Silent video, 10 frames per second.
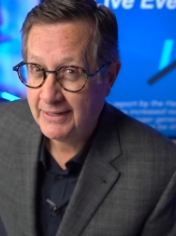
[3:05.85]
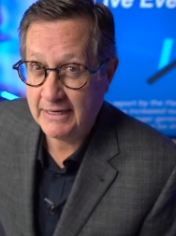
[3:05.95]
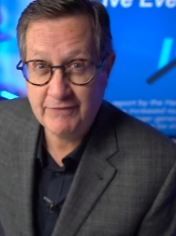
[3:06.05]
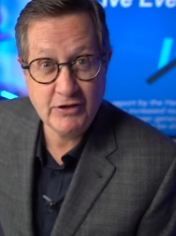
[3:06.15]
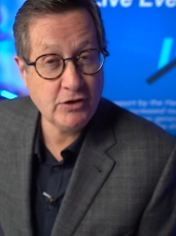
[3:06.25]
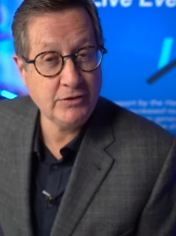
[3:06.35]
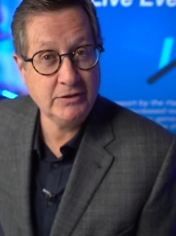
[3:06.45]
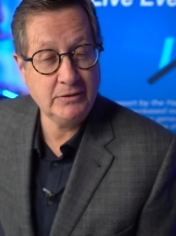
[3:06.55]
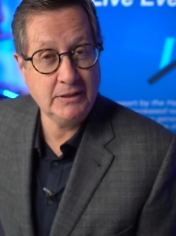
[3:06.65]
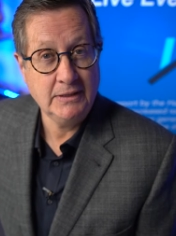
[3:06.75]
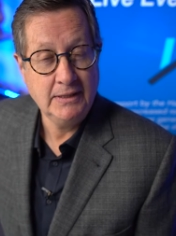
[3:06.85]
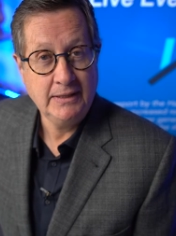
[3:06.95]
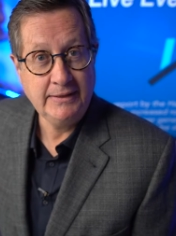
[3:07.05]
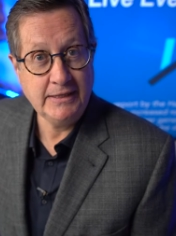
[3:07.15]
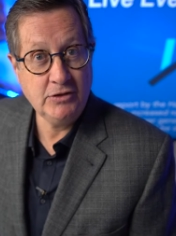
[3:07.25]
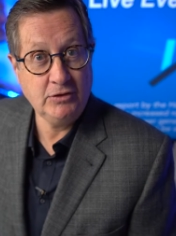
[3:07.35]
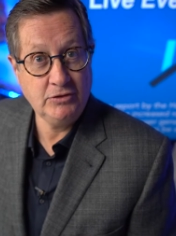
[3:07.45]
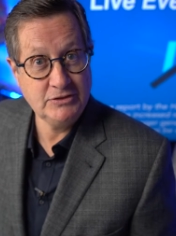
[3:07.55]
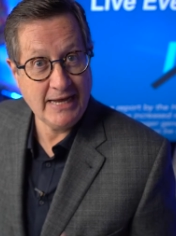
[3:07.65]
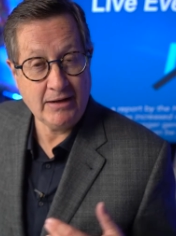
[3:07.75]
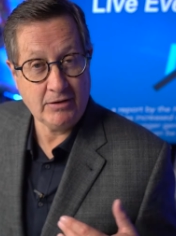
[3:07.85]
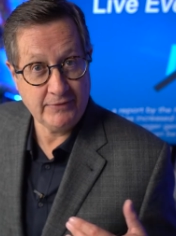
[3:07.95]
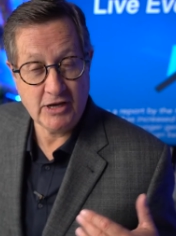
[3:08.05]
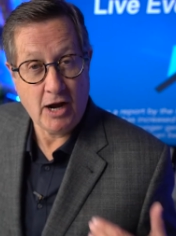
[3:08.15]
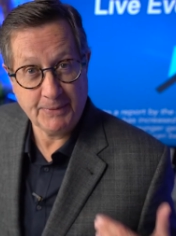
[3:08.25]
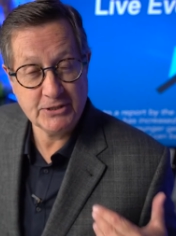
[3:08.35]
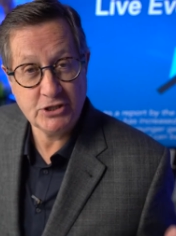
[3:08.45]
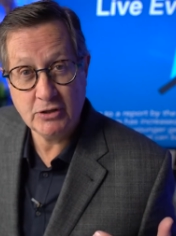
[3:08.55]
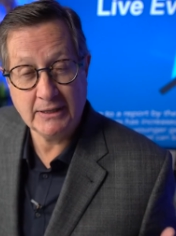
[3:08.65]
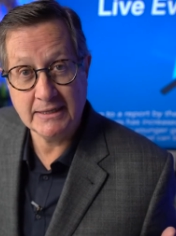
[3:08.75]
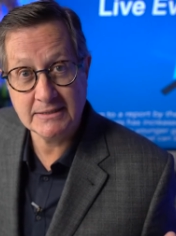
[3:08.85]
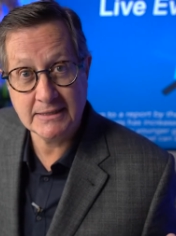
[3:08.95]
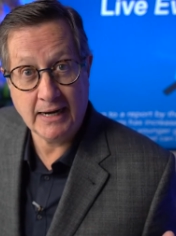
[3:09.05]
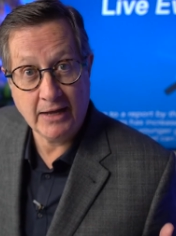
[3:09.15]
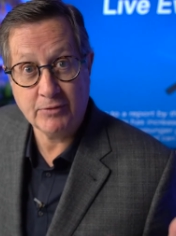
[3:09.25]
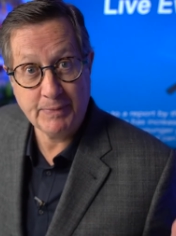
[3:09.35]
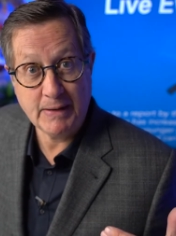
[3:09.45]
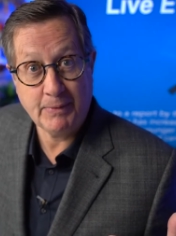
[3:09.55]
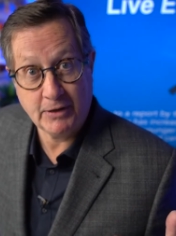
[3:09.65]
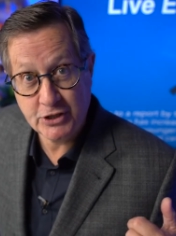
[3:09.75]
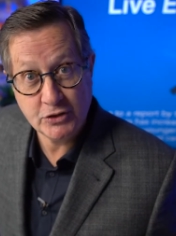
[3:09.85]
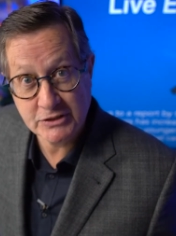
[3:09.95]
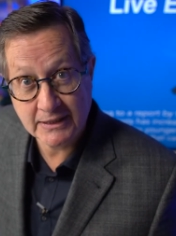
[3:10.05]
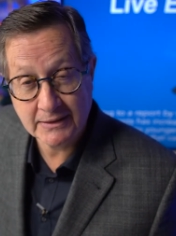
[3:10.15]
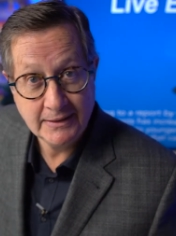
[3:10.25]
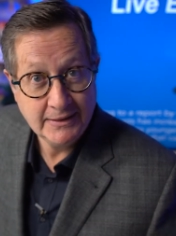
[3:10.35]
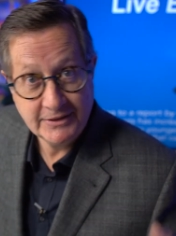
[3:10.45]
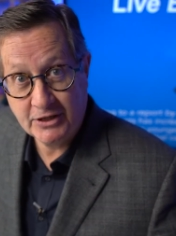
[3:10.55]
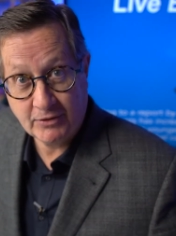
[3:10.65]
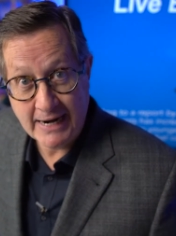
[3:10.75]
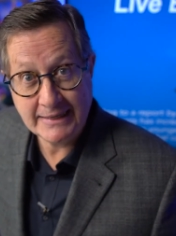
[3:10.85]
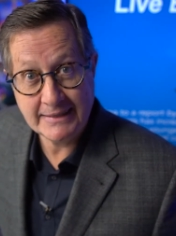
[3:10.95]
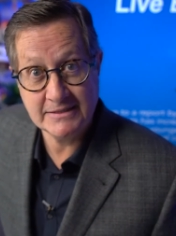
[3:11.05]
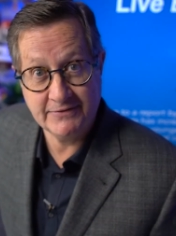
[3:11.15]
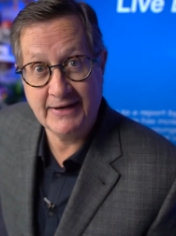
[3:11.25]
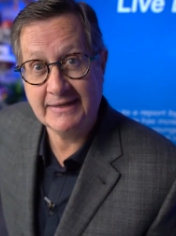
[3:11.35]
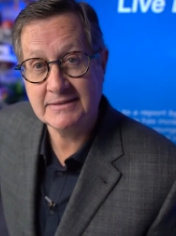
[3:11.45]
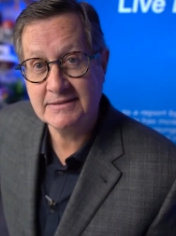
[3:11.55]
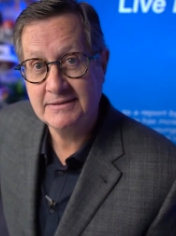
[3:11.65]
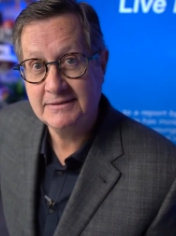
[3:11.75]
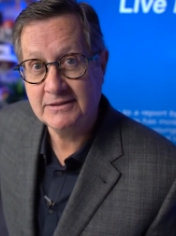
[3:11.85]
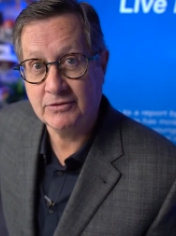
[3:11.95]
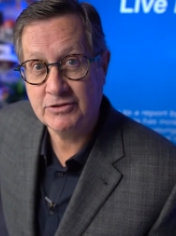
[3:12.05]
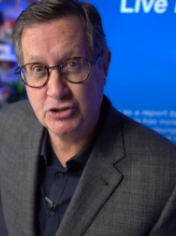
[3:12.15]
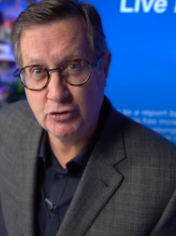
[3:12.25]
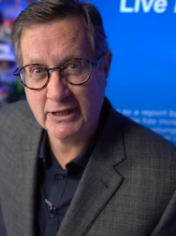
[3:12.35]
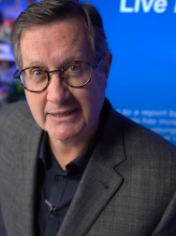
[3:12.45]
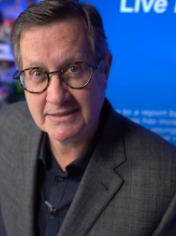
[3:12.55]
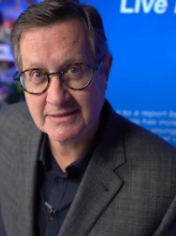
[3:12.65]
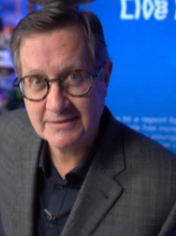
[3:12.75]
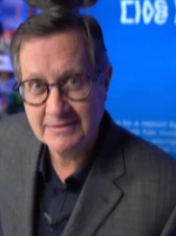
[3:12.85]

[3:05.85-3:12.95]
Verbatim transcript: And if you don't do it, then you lose out on the opportunities that other people are using to create these events. So do this.